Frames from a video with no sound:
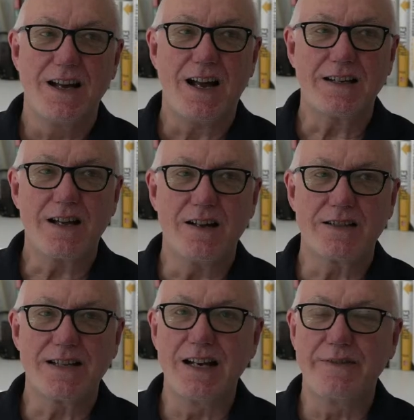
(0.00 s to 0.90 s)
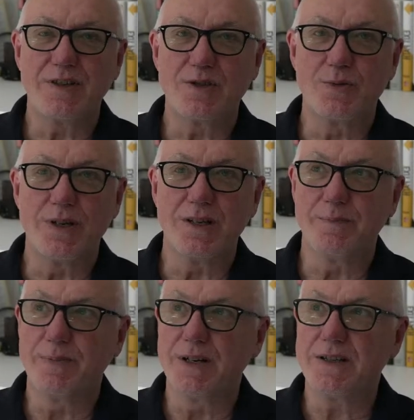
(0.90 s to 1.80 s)
I can't tell if it's
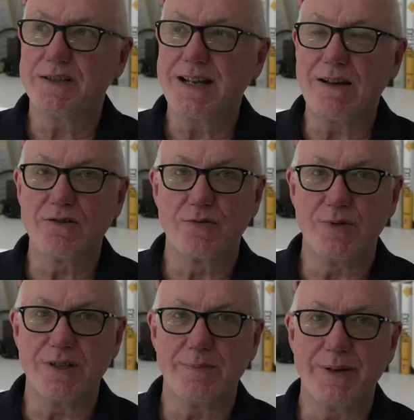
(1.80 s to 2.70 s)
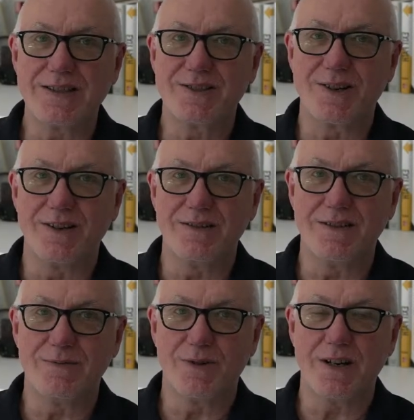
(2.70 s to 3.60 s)
real, but it sounds real based
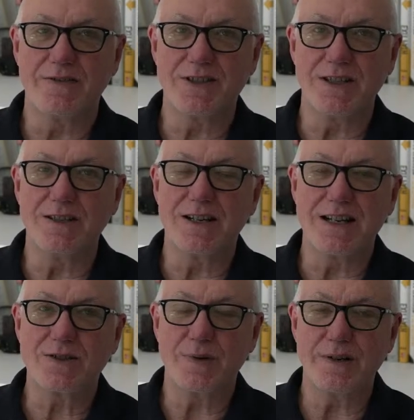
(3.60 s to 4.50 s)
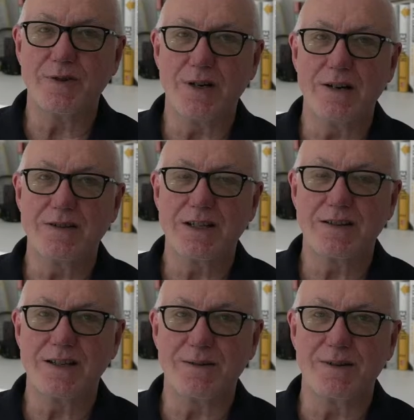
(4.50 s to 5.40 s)
on what I've seen in the last 24 hours. I
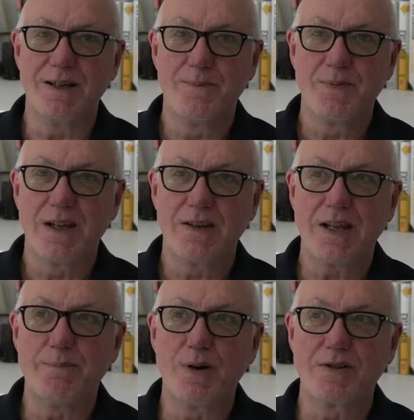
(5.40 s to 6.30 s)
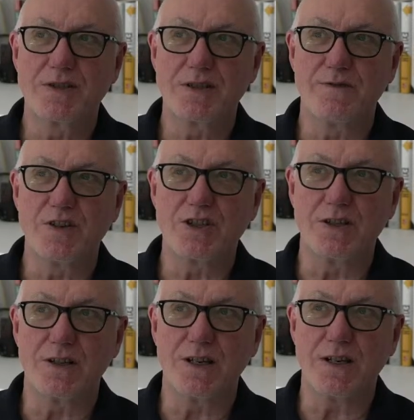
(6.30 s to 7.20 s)
think they're both
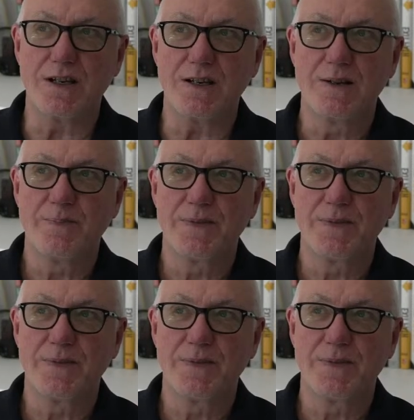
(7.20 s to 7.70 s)
sufficiently,